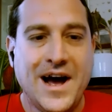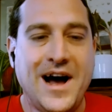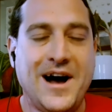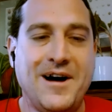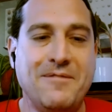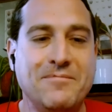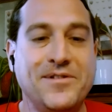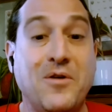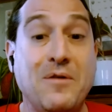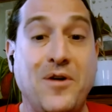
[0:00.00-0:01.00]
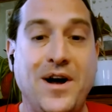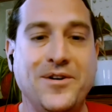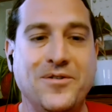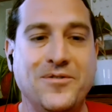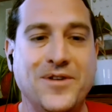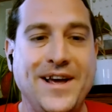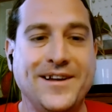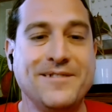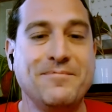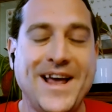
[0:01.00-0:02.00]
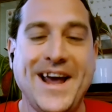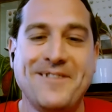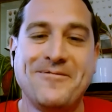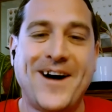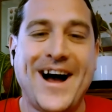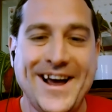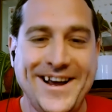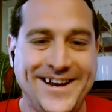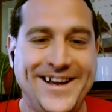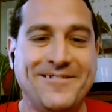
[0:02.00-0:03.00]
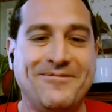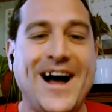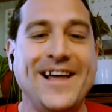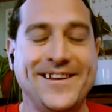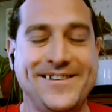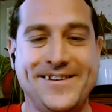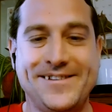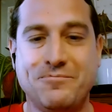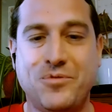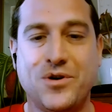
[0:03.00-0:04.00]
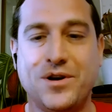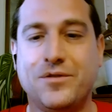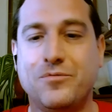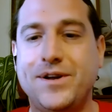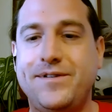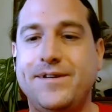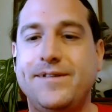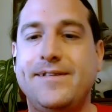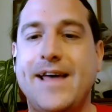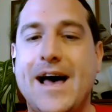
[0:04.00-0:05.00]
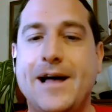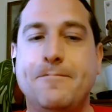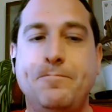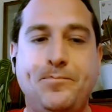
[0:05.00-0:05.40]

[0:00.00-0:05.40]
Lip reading: So I want to explain why this is important, which is that